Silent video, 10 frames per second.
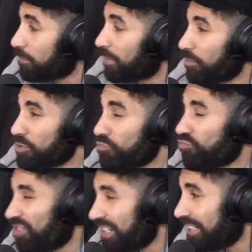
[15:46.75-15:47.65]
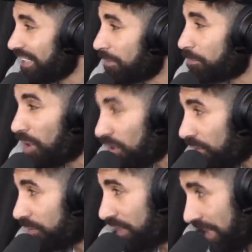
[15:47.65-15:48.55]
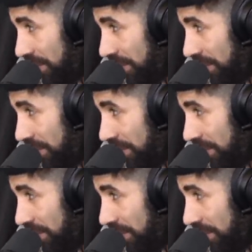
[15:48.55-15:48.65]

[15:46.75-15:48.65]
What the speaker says: but he wasn't really a part of that.